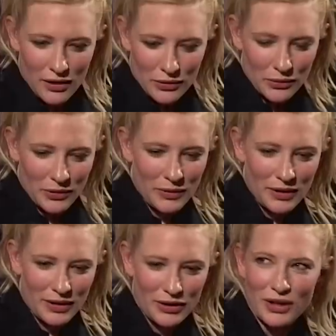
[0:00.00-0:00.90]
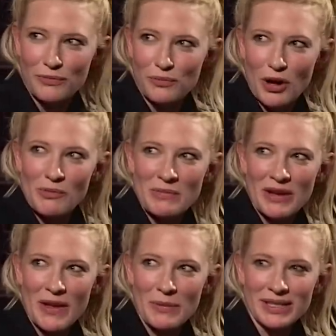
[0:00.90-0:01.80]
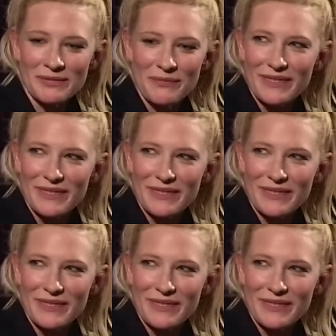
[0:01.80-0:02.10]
Oh, can you prompt me on that one?